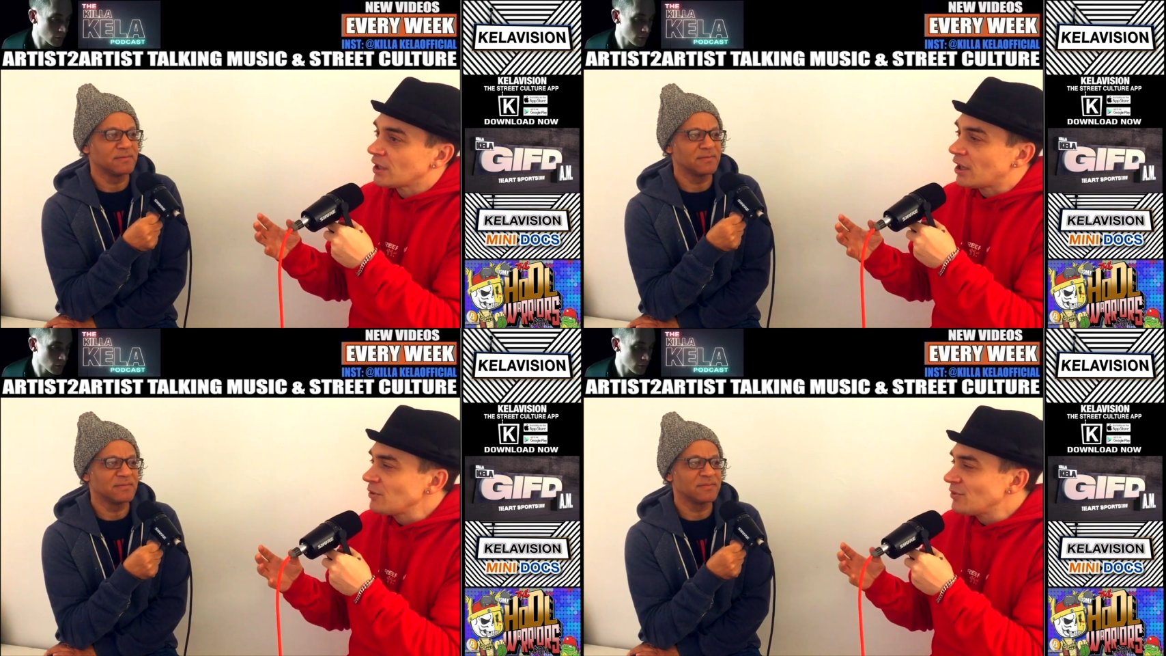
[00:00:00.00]

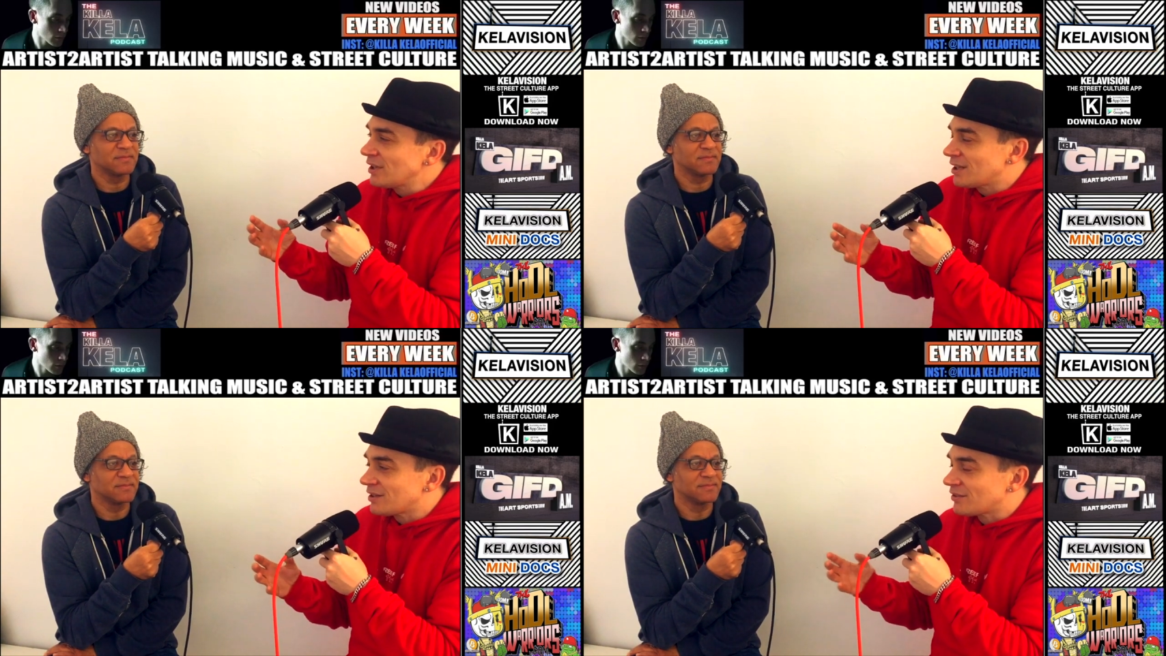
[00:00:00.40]
Speaker 1: I don't
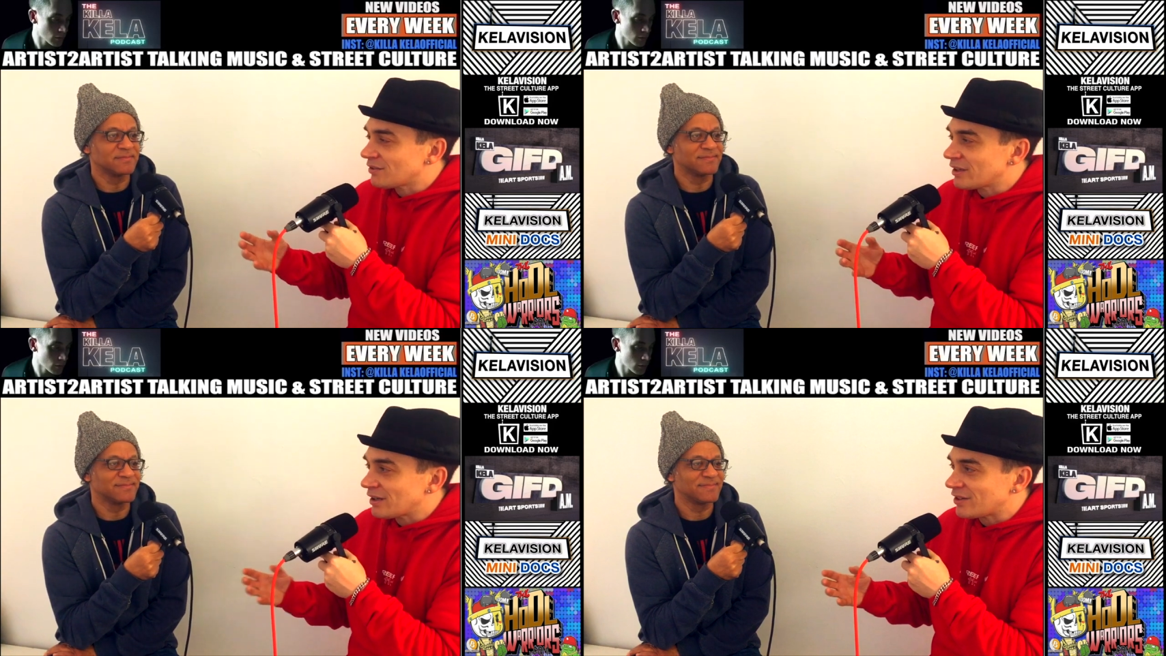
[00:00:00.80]
think it
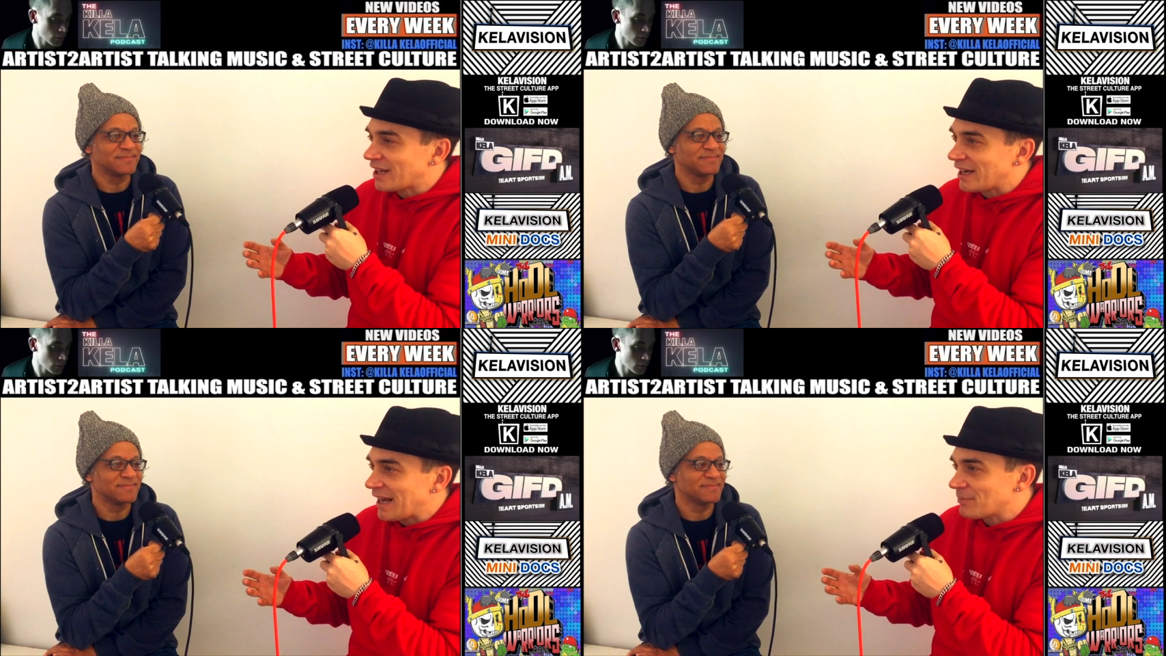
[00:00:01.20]
necessarily goes
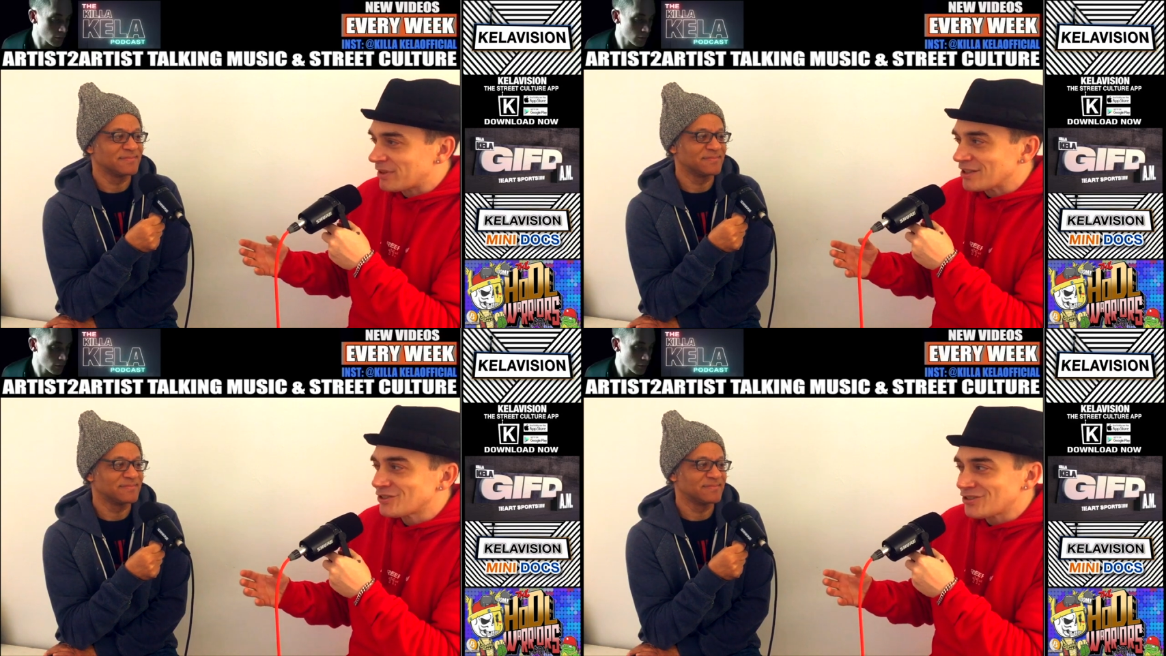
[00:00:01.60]
hand in hand,
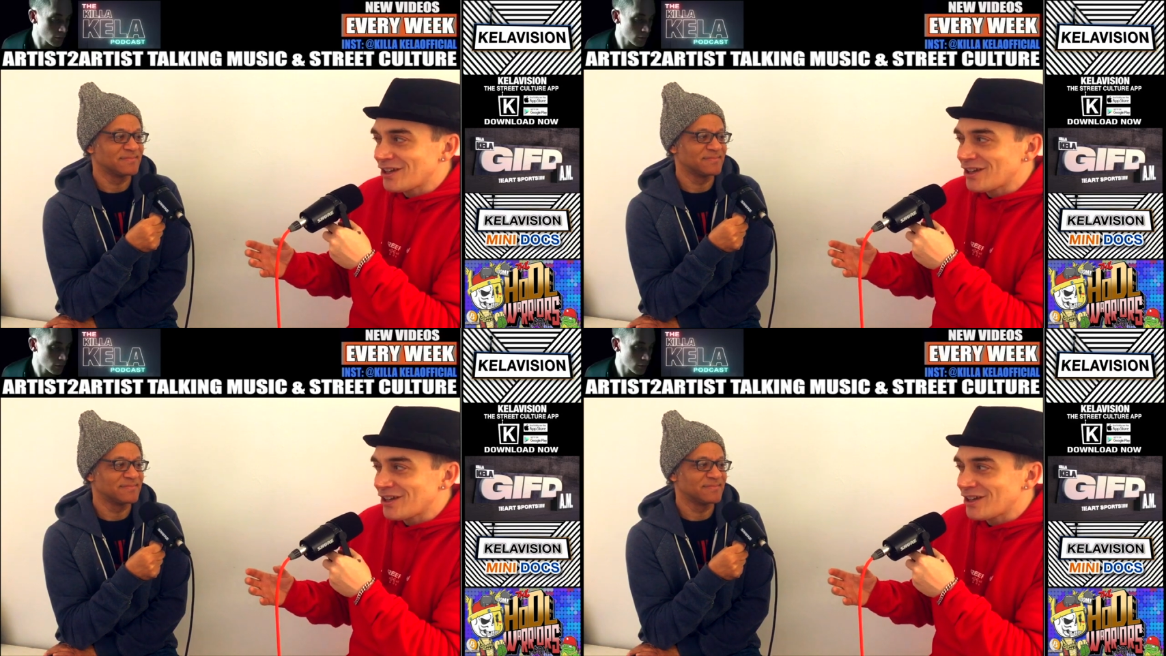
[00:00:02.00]
but there's